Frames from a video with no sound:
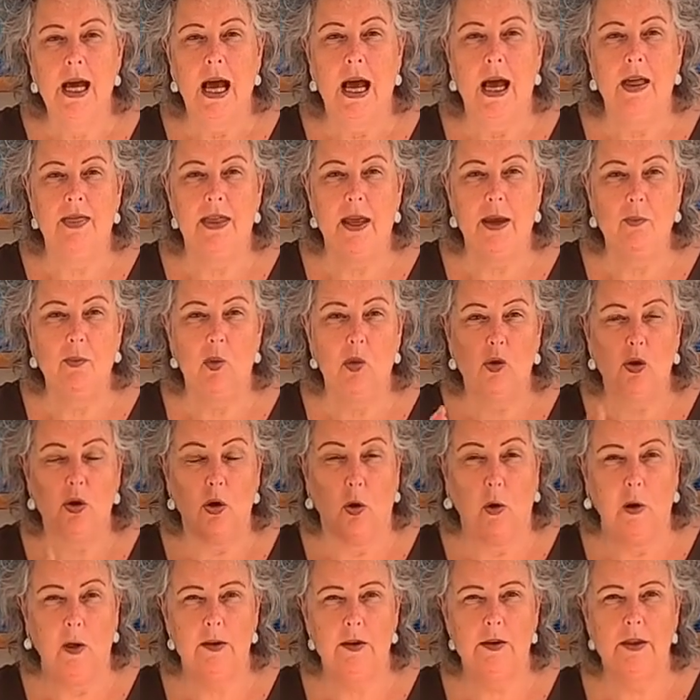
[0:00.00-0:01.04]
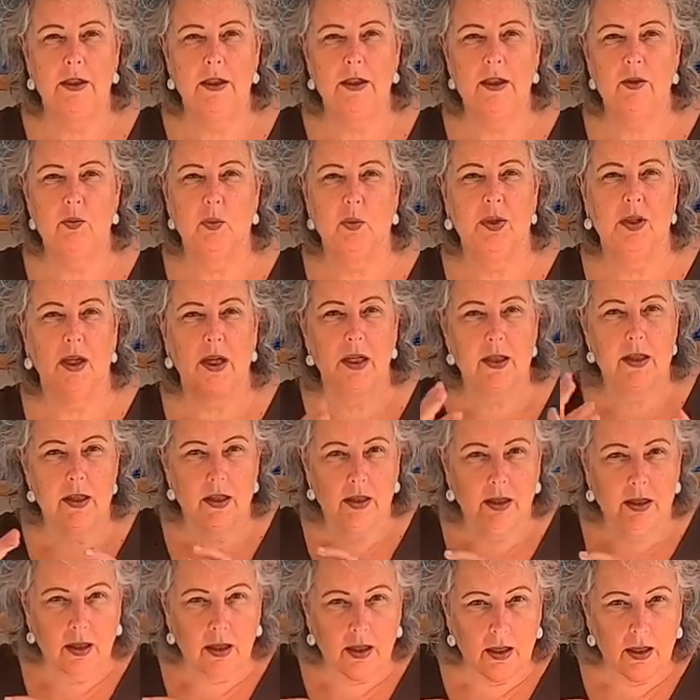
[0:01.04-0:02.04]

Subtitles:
And then what qualities would I